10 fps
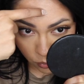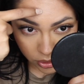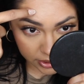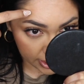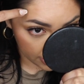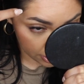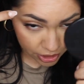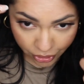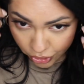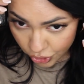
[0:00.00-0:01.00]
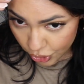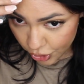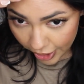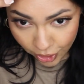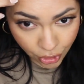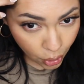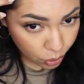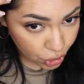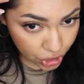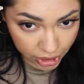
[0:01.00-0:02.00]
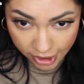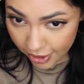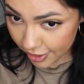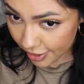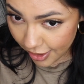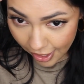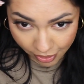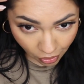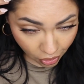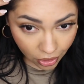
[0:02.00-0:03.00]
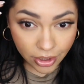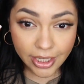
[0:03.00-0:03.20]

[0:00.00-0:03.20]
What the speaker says: I will say that there's like no sheen at all.